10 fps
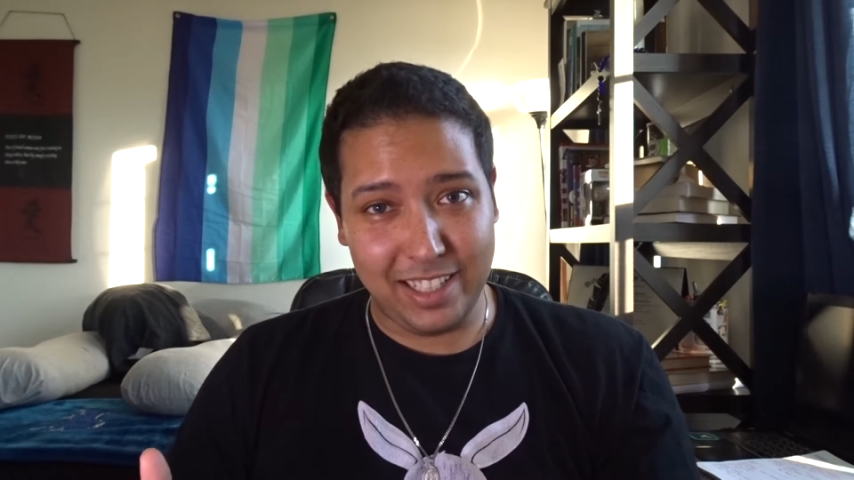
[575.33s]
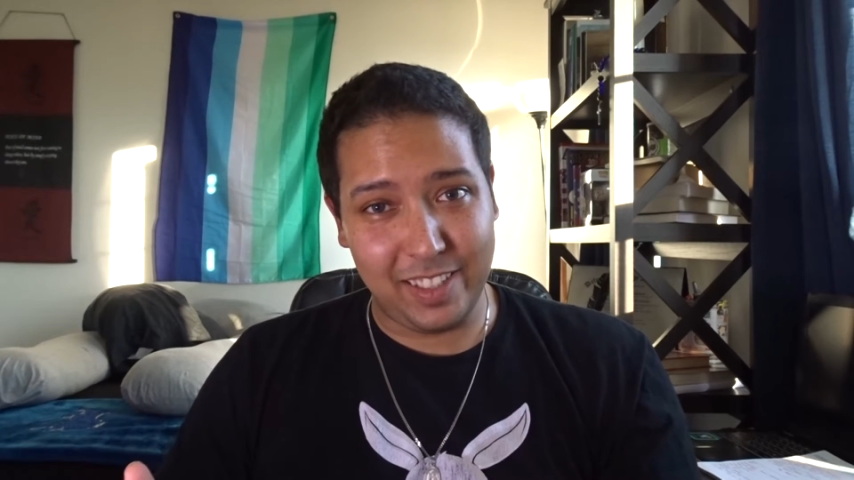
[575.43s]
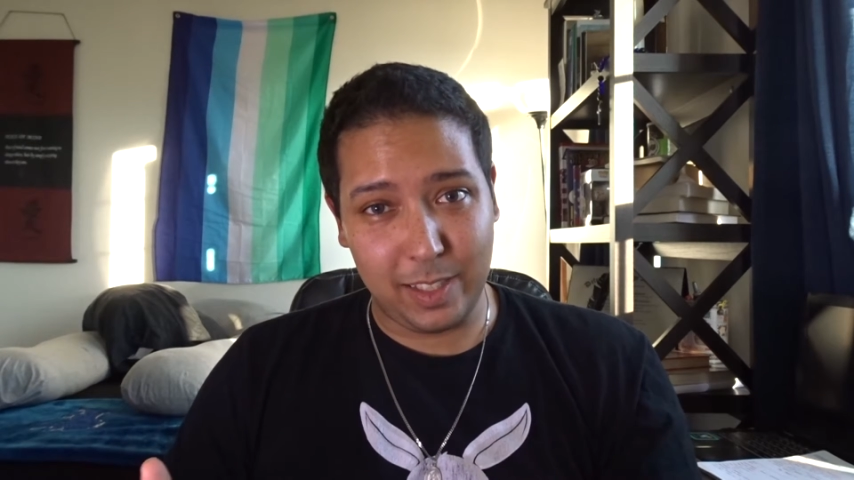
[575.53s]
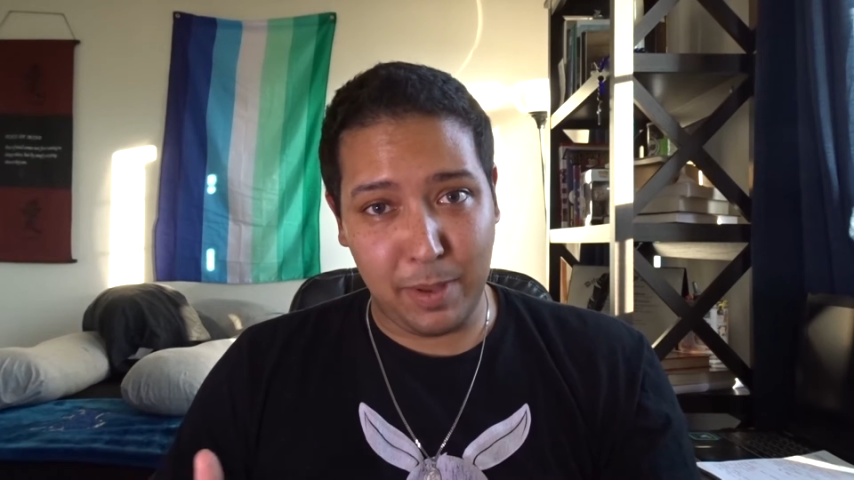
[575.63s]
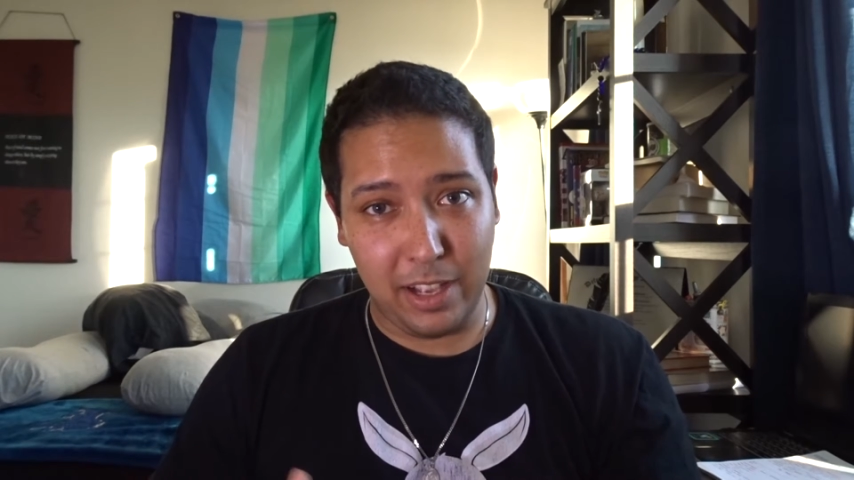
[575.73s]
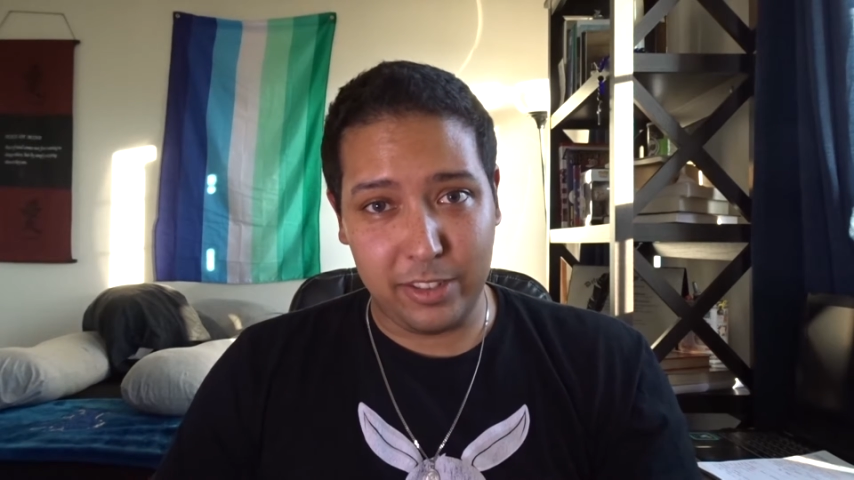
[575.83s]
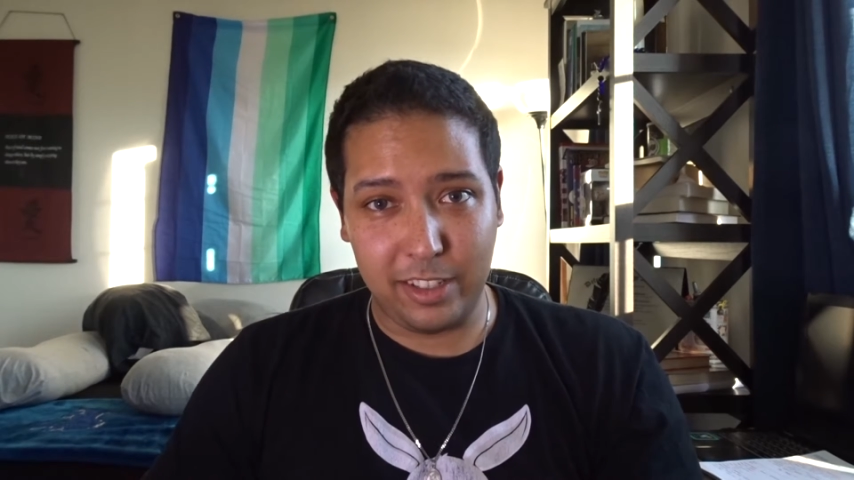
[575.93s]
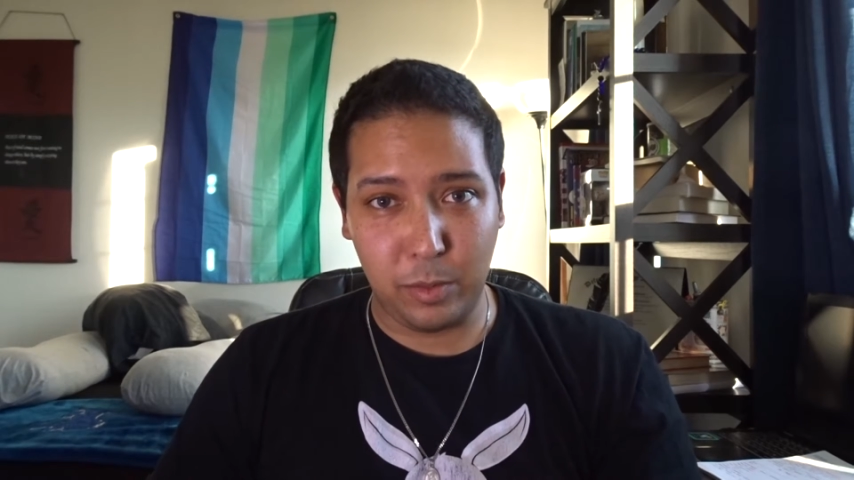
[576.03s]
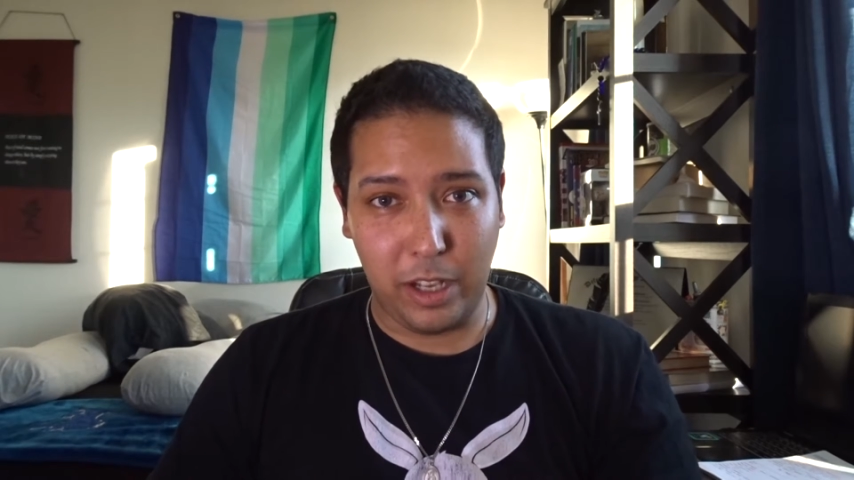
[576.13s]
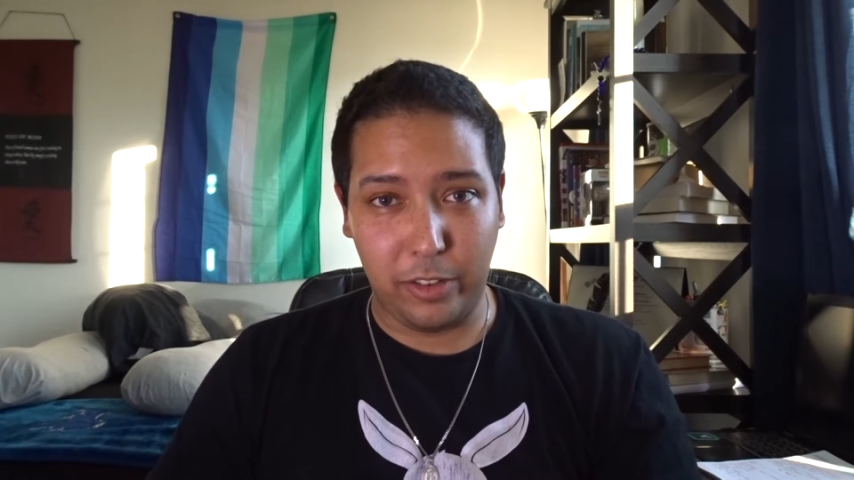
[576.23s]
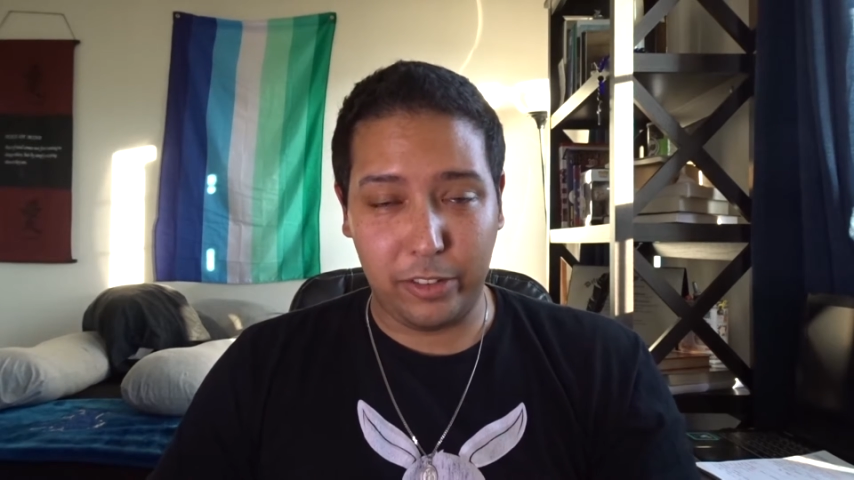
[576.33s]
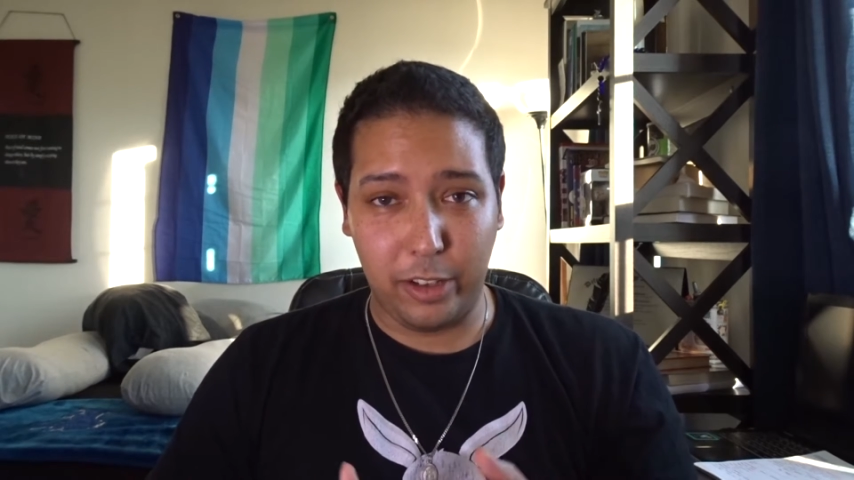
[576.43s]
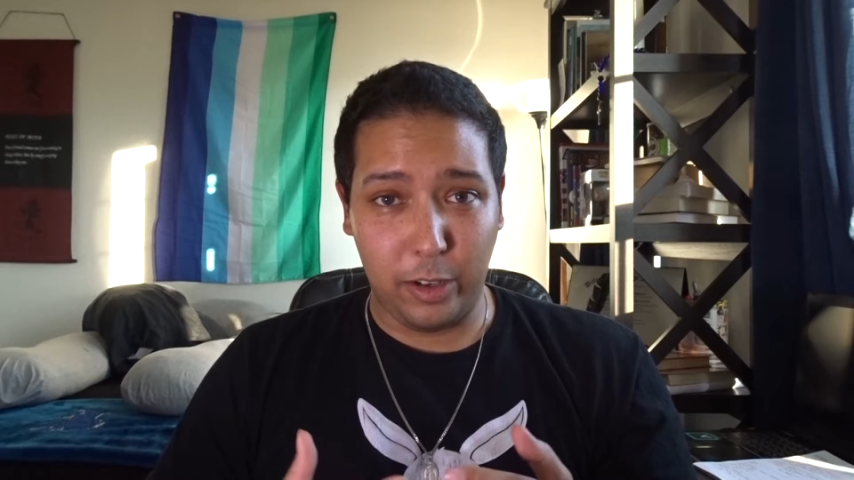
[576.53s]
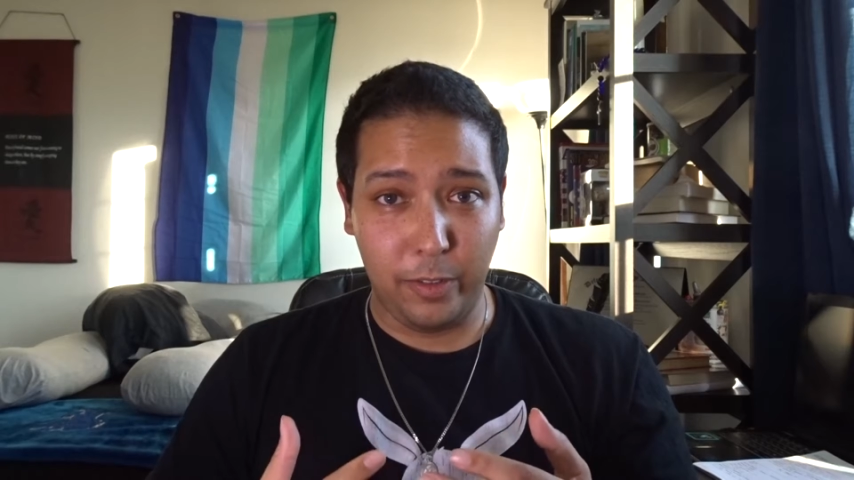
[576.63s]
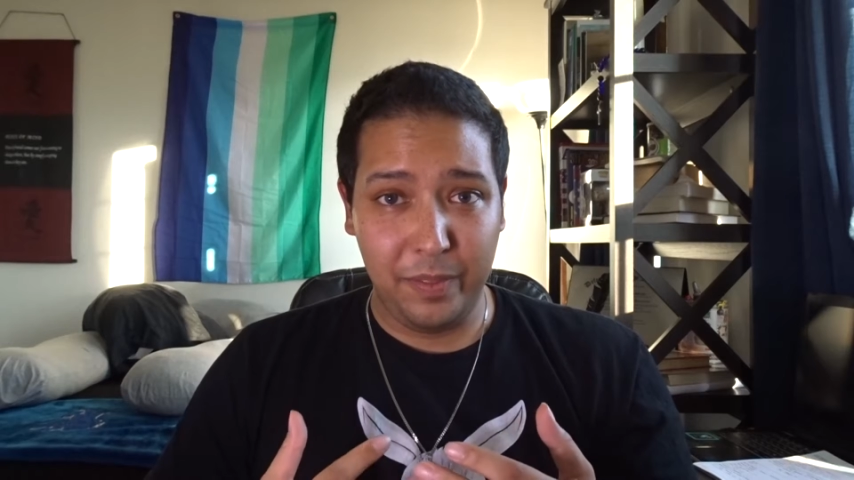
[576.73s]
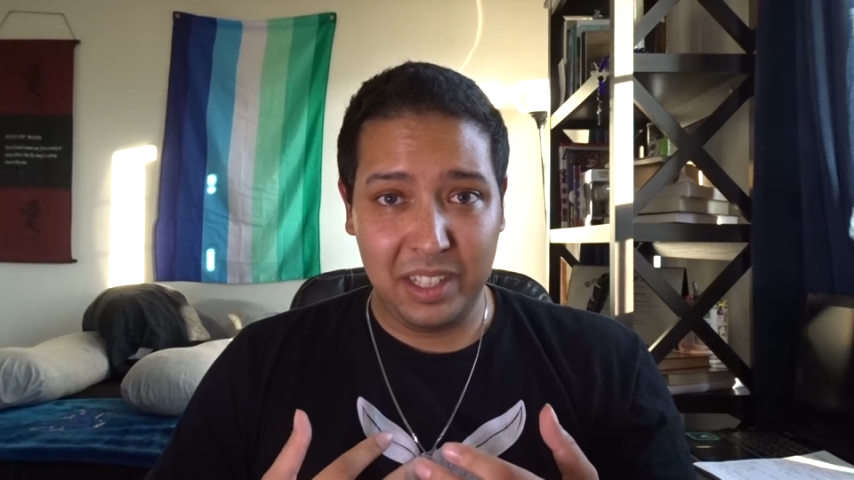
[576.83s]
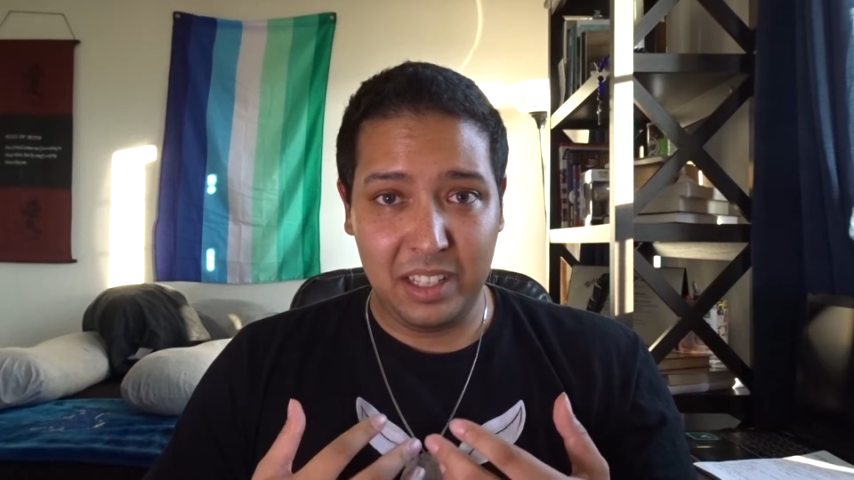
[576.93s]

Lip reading: 6 pounds as well. So